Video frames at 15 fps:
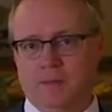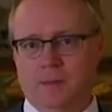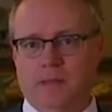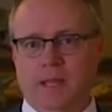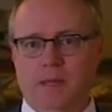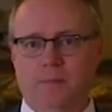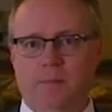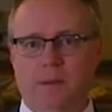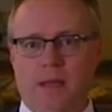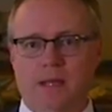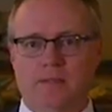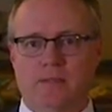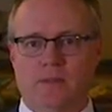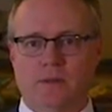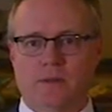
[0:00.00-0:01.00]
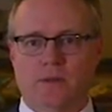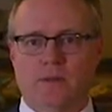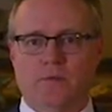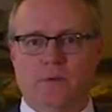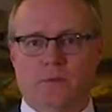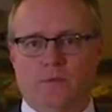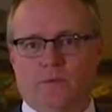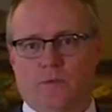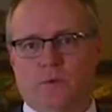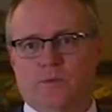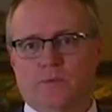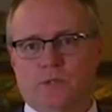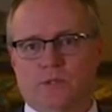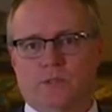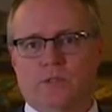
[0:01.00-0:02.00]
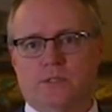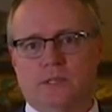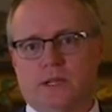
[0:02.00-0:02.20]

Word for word: became pastor of the Reformed Church